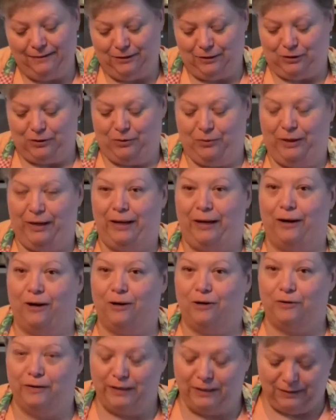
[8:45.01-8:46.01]
So
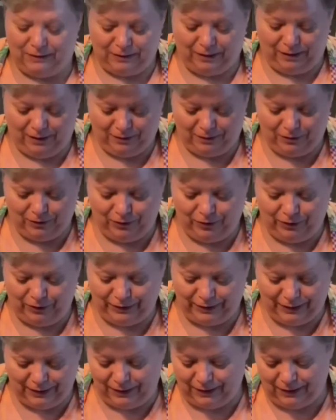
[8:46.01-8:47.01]
here is our
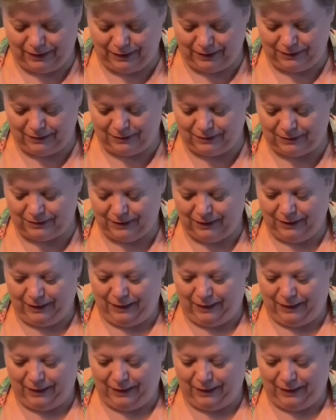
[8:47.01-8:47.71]
cookies,